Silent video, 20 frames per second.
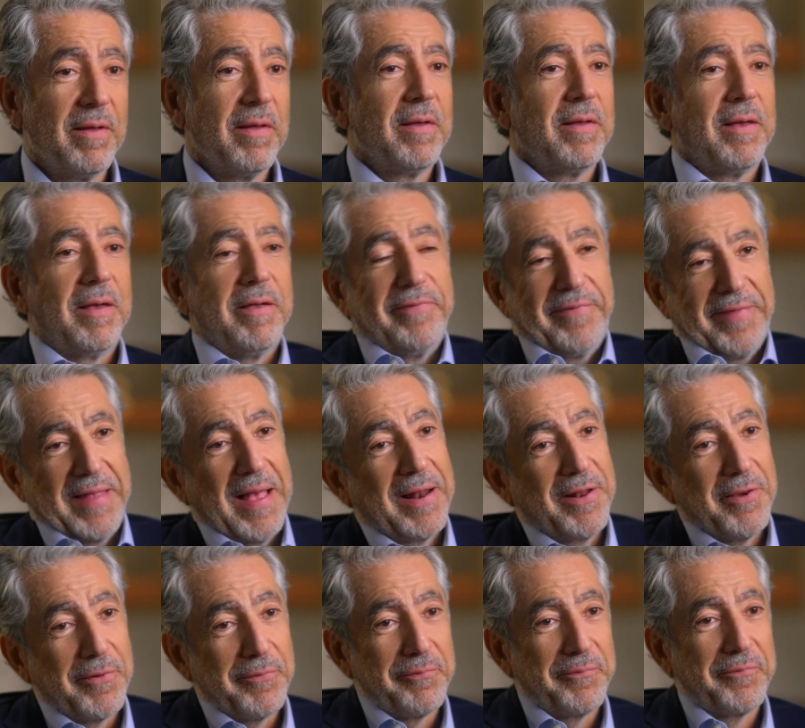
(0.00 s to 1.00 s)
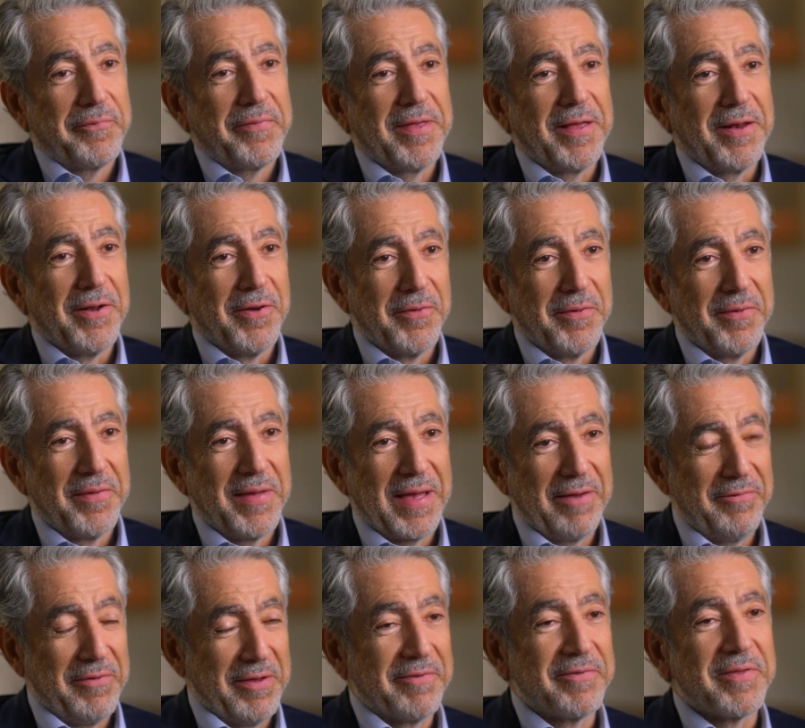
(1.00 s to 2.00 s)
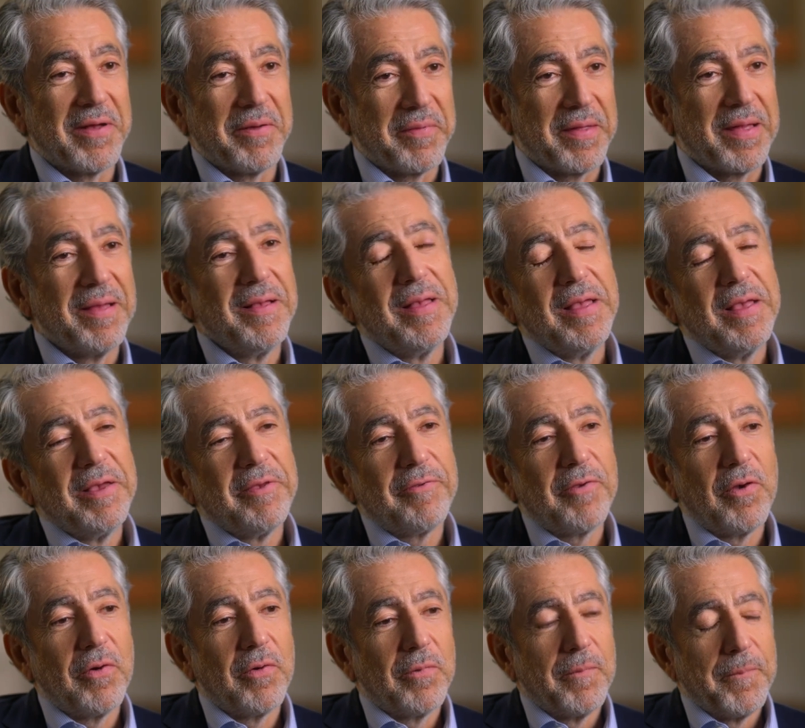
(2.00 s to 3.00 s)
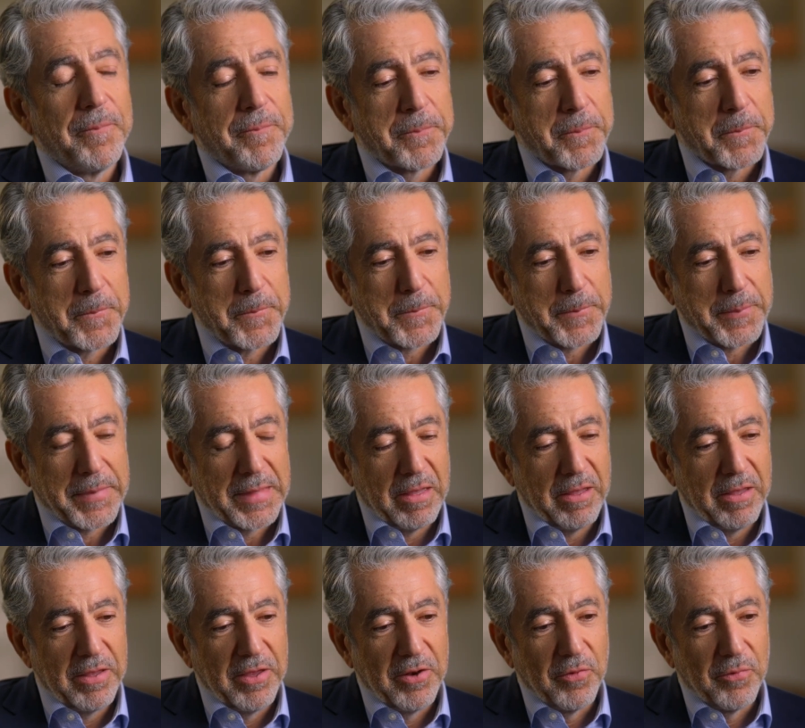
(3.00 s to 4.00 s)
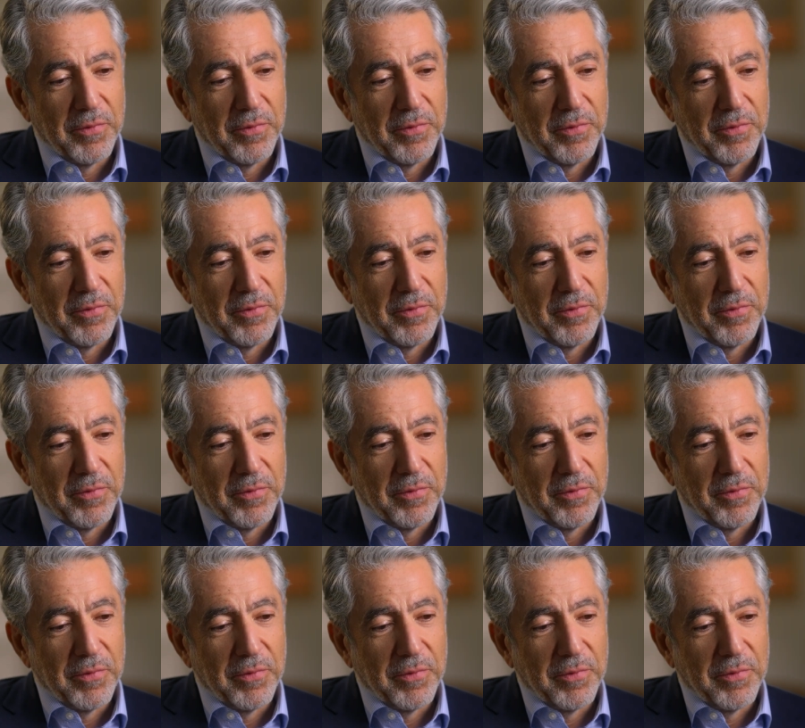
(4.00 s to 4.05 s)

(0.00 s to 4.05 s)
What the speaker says: instead of, you know, having stopped it. So, you know,